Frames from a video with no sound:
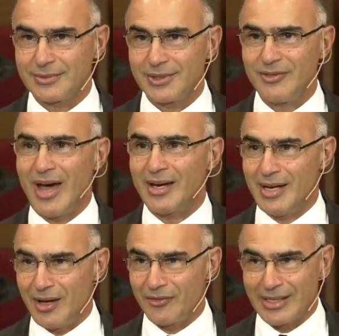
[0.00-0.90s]
We've had
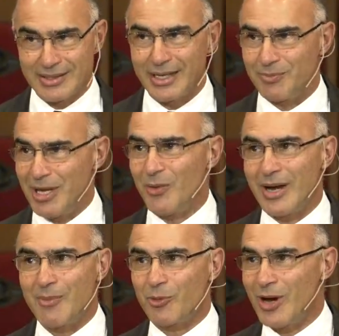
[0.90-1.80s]
enough. That's like me
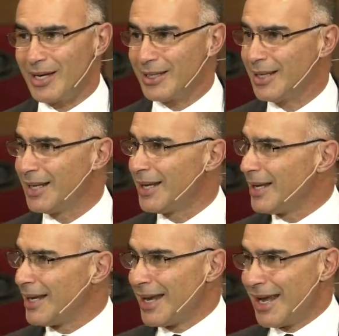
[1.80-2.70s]
when I'm running.
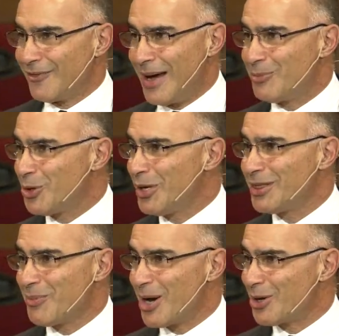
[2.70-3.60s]
If I'm doing
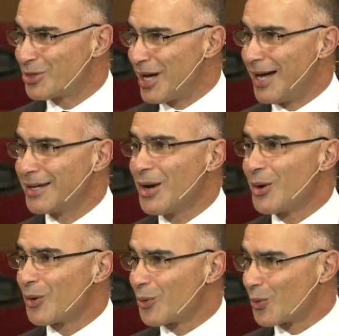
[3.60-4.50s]
the marathon,
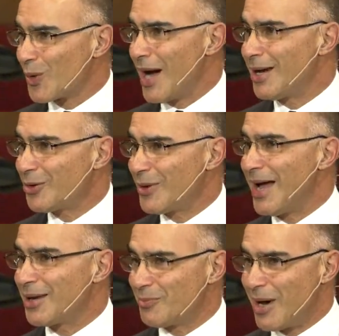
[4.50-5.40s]
right
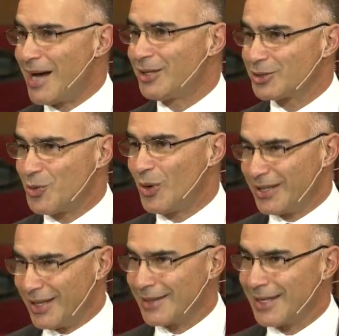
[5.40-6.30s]
around mile
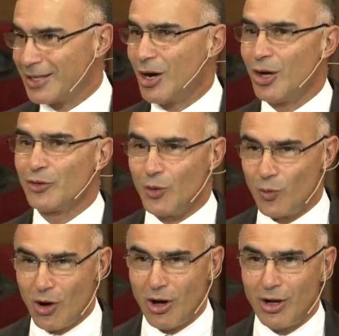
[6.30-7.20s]
20, that thing called the
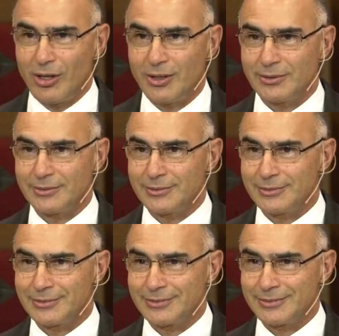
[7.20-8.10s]
wall,
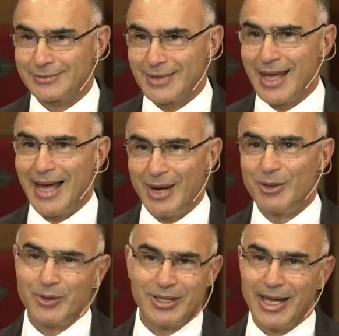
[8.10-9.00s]
I
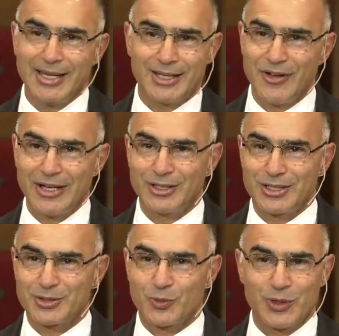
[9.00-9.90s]
would really like it if I could
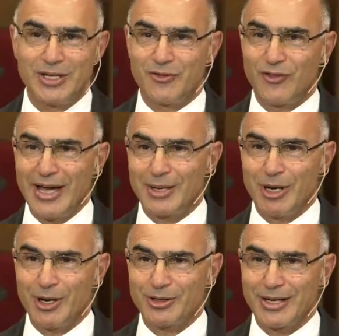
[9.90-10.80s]
just redefine a
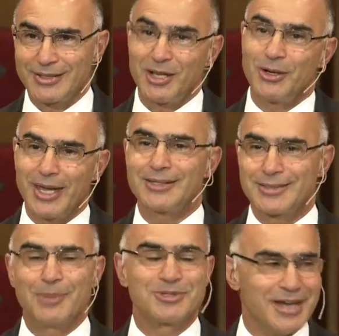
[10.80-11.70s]
marathon and say, okay, it
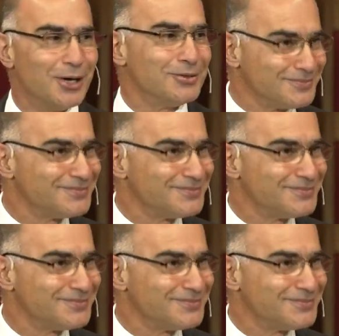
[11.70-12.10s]
stops now.